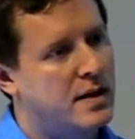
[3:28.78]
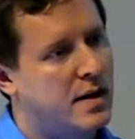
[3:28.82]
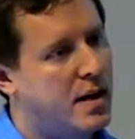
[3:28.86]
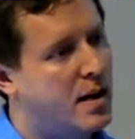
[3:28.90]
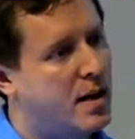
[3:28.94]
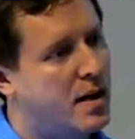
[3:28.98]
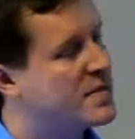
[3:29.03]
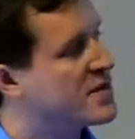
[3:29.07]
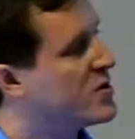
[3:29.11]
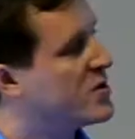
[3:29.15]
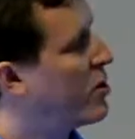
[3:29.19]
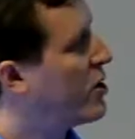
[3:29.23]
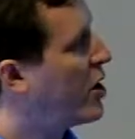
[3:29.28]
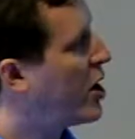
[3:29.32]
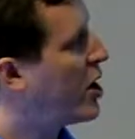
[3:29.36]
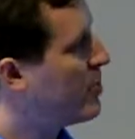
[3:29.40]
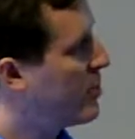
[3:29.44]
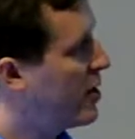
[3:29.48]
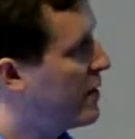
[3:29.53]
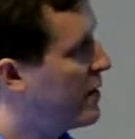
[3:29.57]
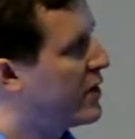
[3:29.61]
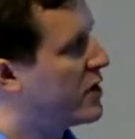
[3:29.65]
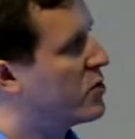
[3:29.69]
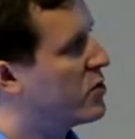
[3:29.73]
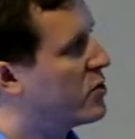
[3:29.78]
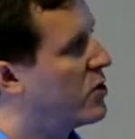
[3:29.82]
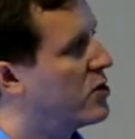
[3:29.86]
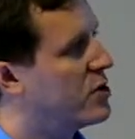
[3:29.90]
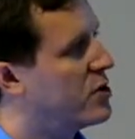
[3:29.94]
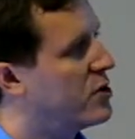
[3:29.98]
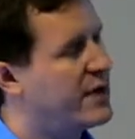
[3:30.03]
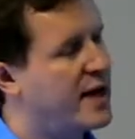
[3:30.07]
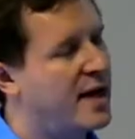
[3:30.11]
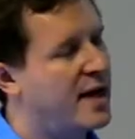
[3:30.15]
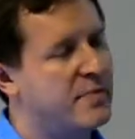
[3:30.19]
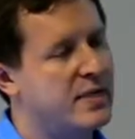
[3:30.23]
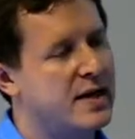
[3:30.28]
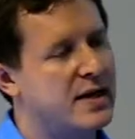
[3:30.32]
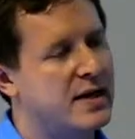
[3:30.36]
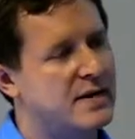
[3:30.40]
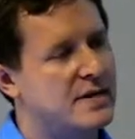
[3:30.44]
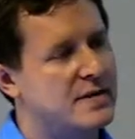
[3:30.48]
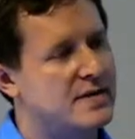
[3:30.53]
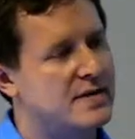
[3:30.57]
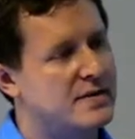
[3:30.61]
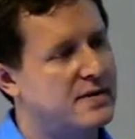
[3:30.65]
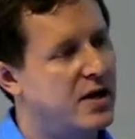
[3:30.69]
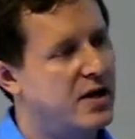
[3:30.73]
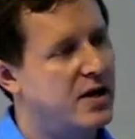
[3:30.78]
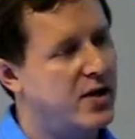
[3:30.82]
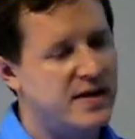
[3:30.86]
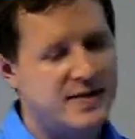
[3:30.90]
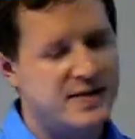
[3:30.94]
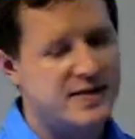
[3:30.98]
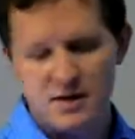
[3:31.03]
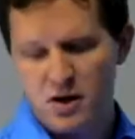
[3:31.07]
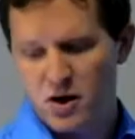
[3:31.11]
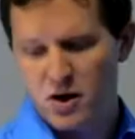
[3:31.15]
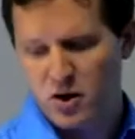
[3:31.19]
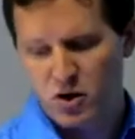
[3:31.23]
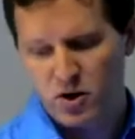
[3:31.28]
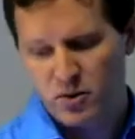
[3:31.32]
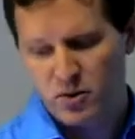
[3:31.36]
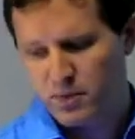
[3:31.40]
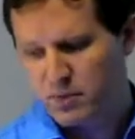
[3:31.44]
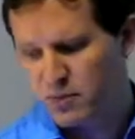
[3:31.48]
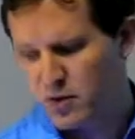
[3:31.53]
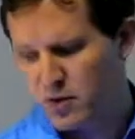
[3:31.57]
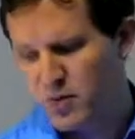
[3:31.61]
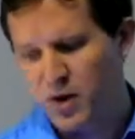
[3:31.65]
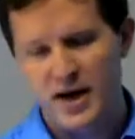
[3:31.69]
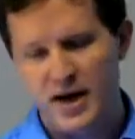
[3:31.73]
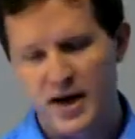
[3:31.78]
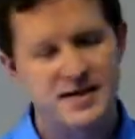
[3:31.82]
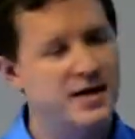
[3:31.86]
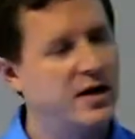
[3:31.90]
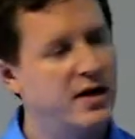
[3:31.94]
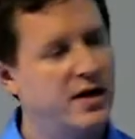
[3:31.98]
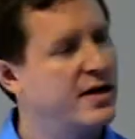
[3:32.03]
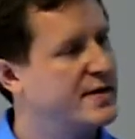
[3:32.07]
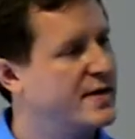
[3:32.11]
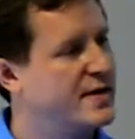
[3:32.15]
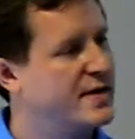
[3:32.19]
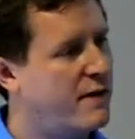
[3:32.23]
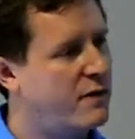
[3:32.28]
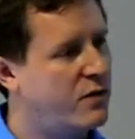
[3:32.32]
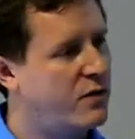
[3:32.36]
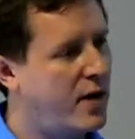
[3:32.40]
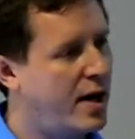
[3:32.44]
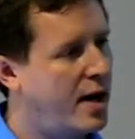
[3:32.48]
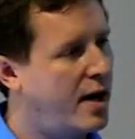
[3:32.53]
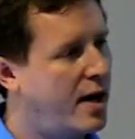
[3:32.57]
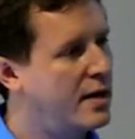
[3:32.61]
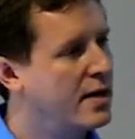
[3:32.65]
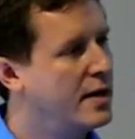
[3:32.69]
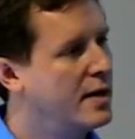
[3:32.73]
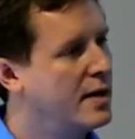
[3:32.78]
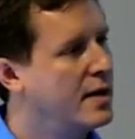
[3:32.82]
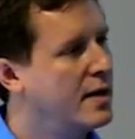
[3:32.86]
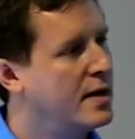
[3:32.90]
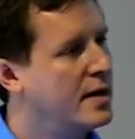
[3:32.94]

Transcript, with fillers: Um, so in our perfect world, that means there is no proprietary software.